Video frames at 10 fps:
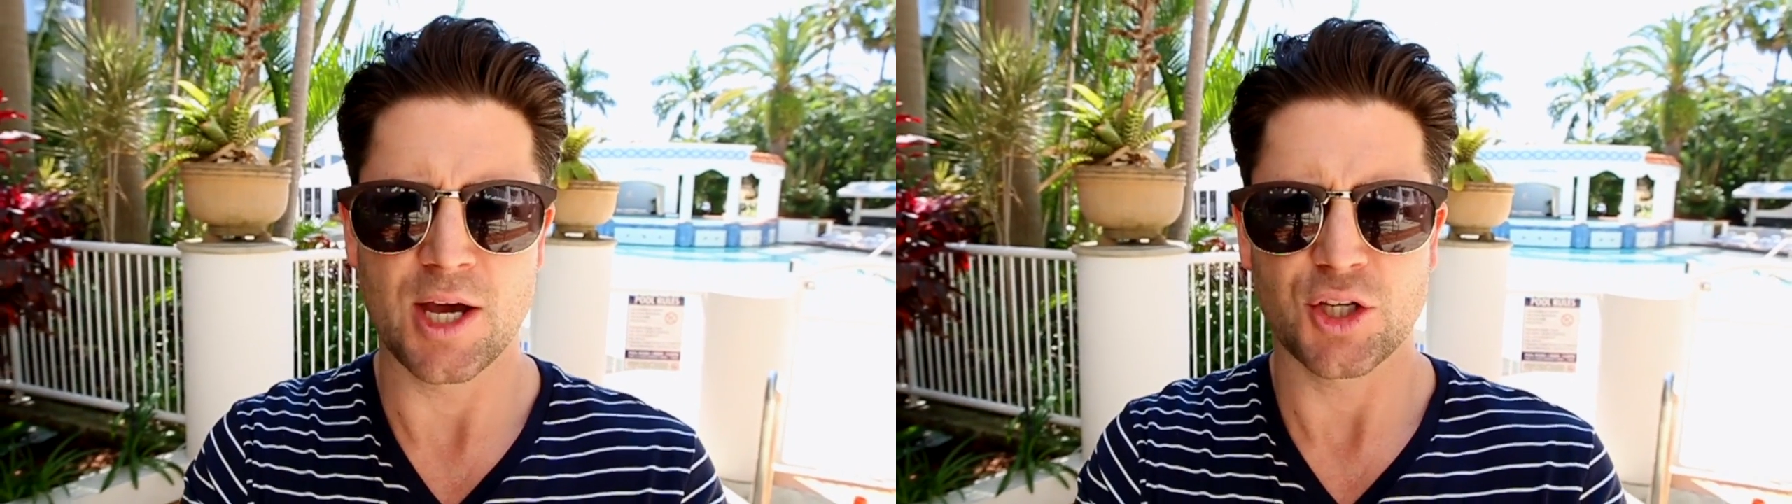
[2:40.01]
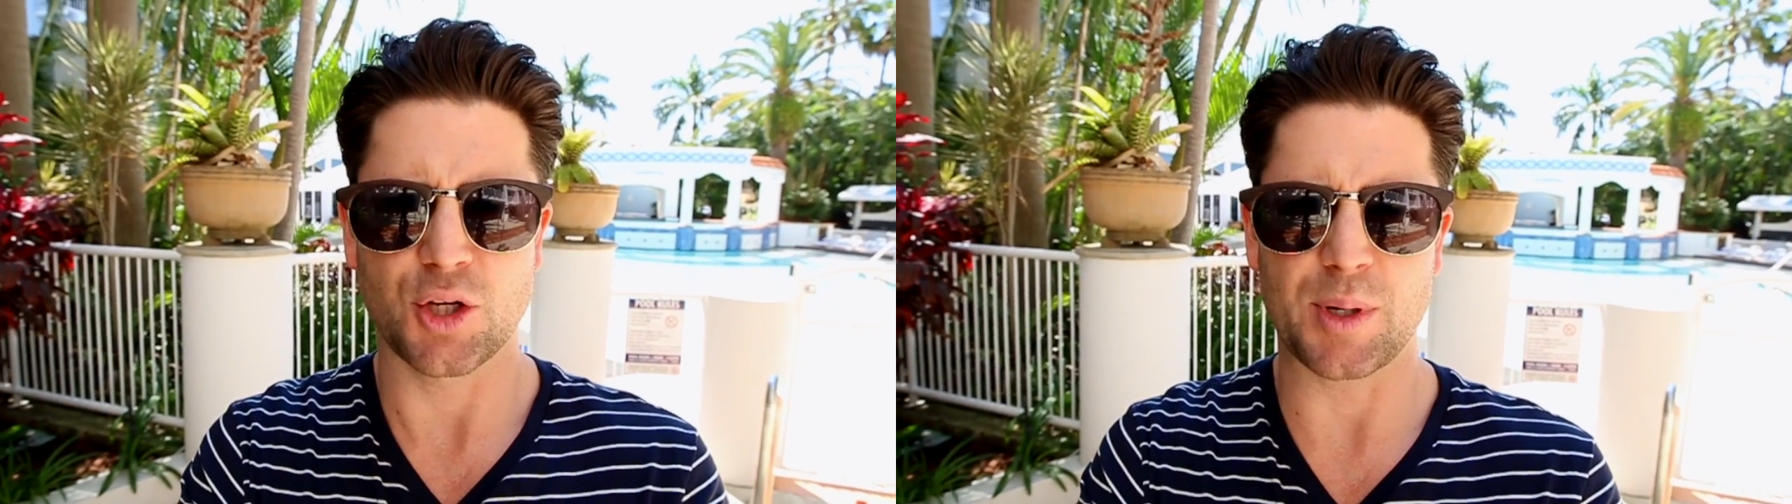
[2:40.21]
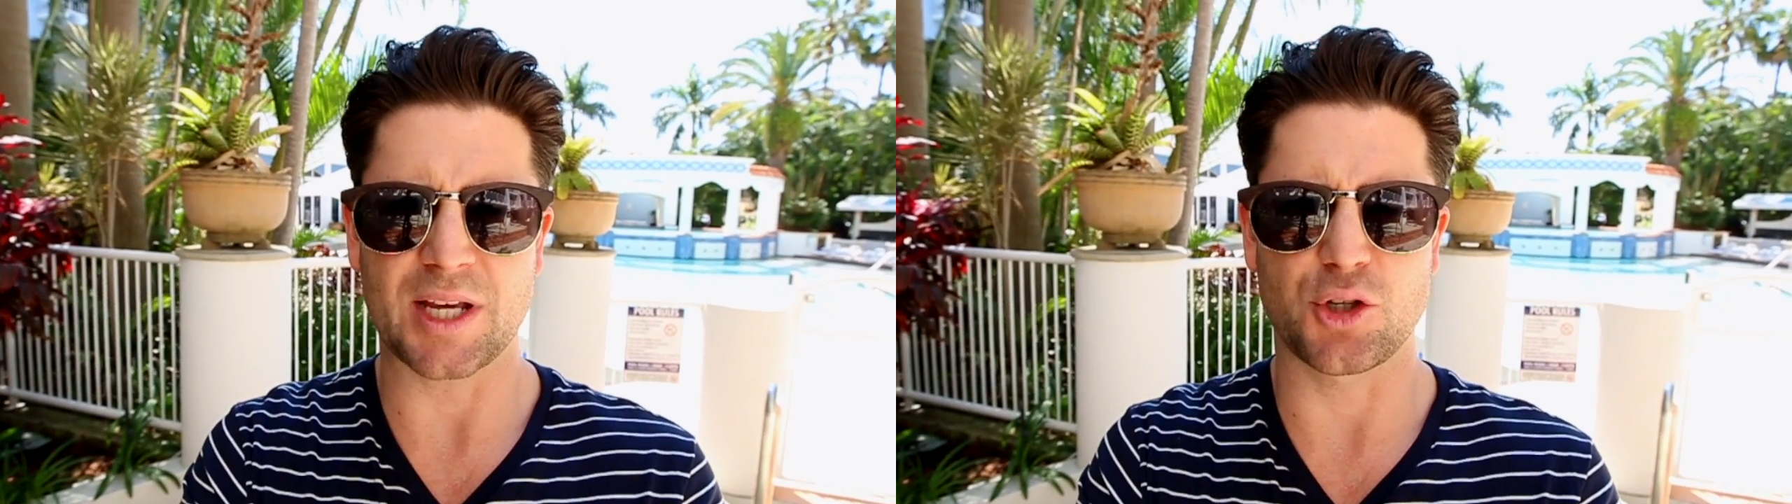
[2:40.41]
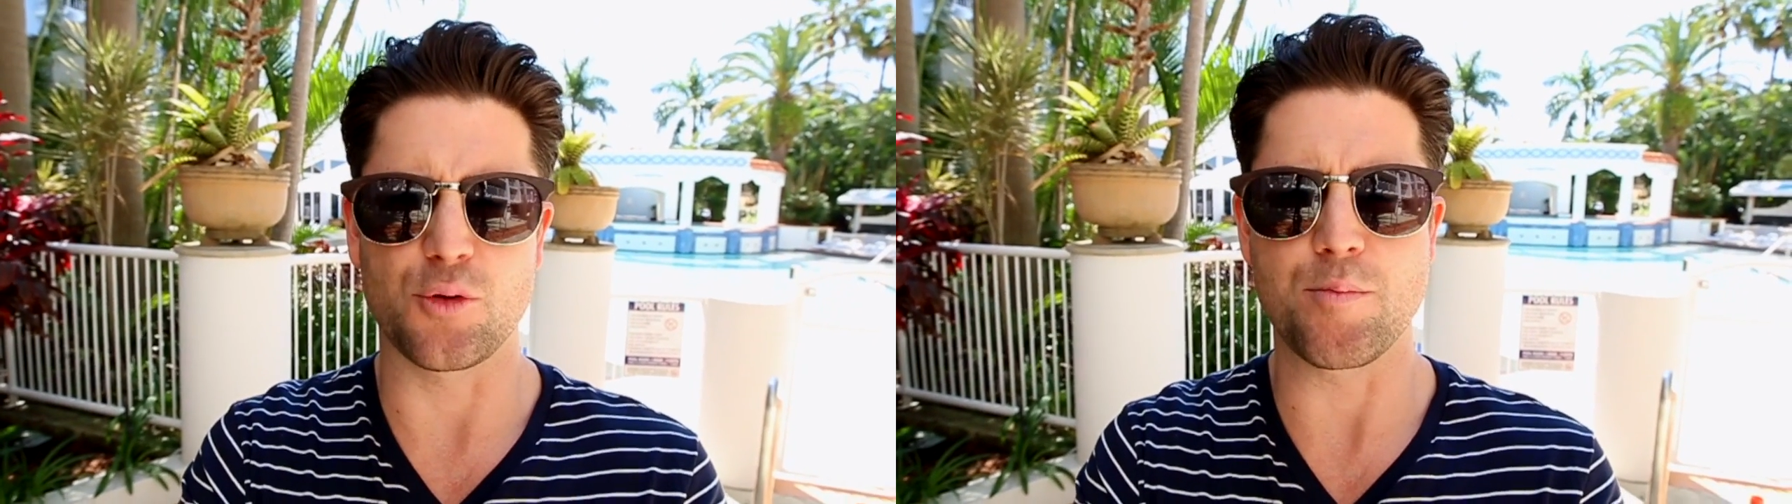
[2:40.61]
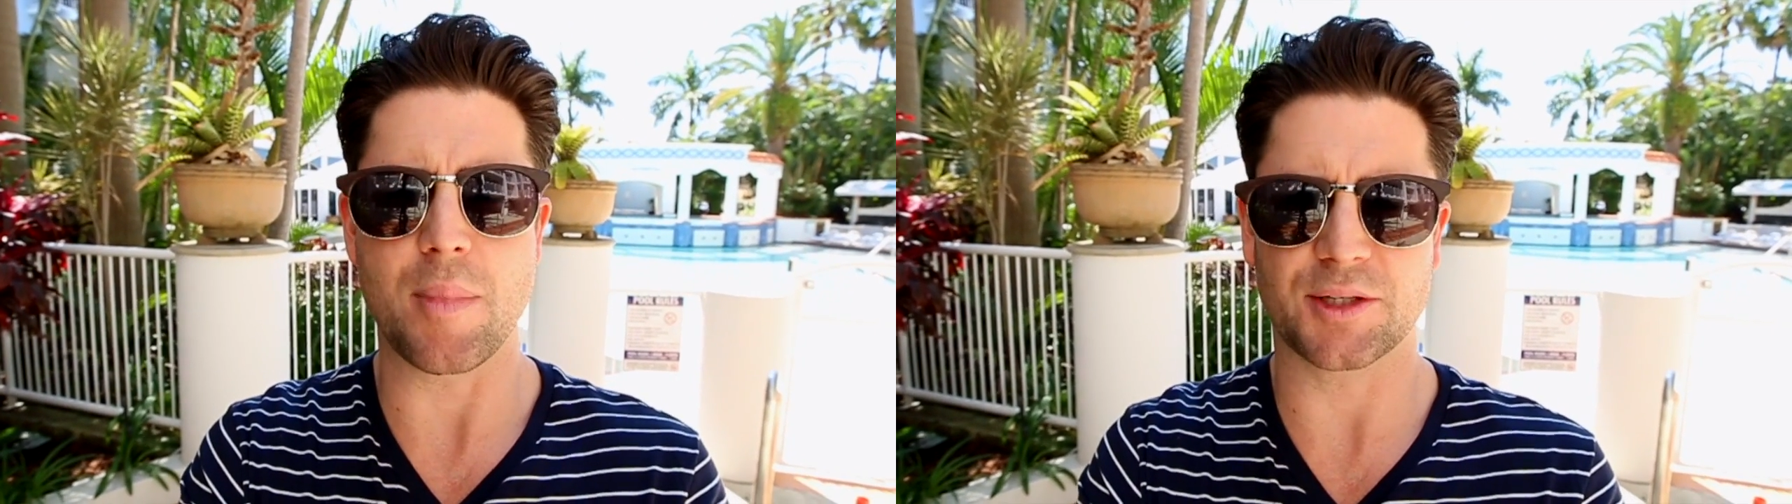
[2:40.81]
So we get you
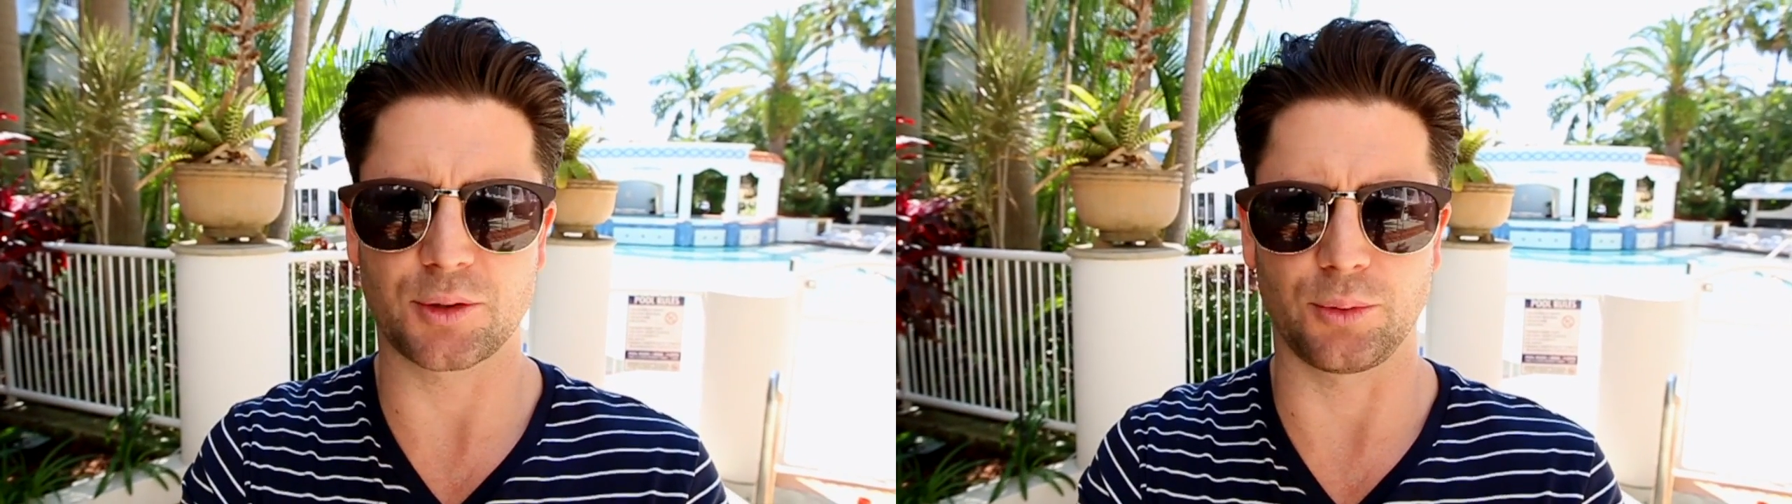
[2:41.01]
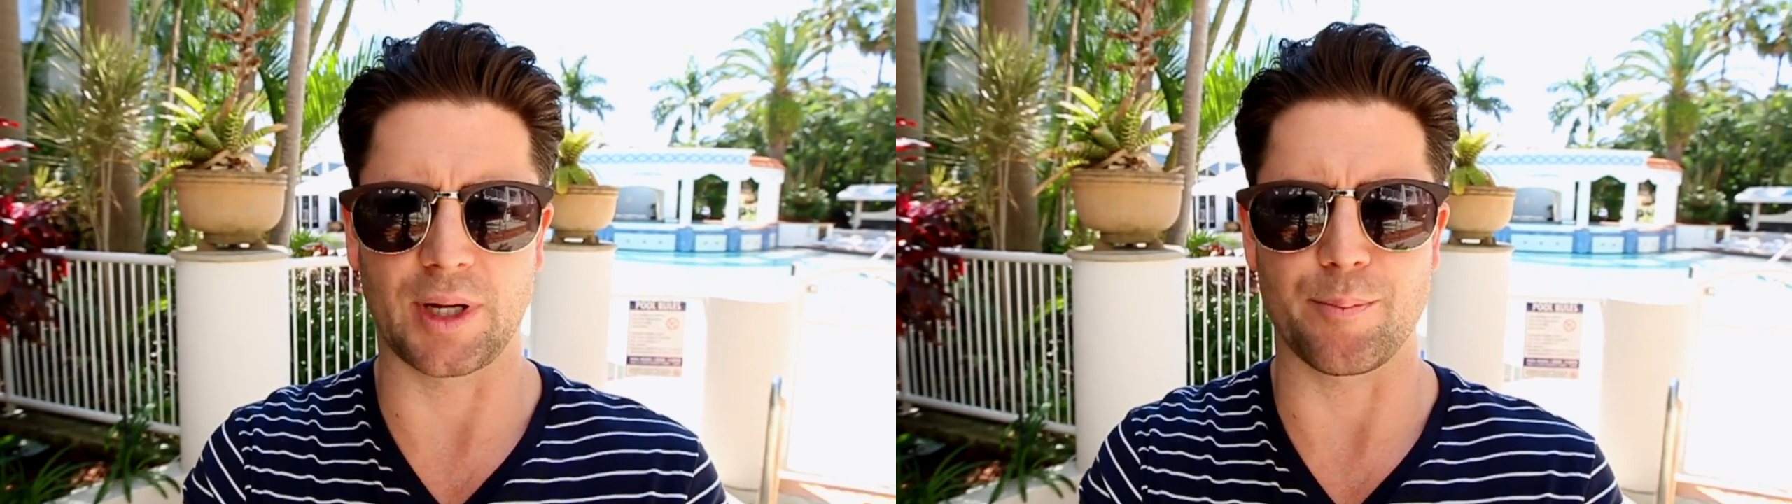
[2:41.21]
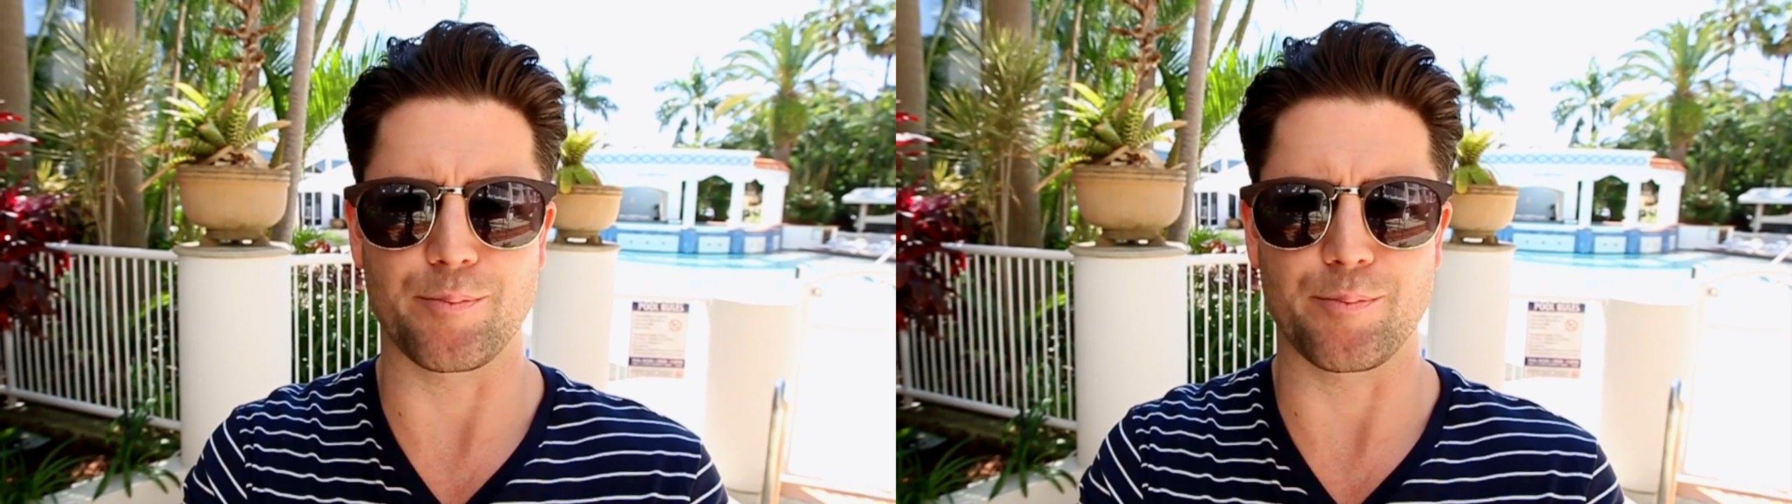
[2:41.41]
muscled up